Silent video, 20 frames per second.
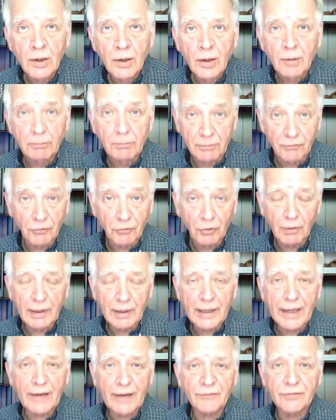before we
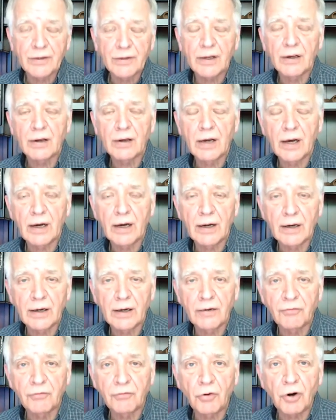left
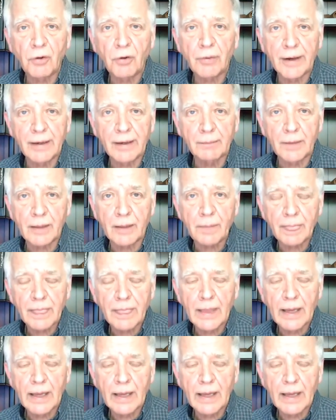uh, for Rhema,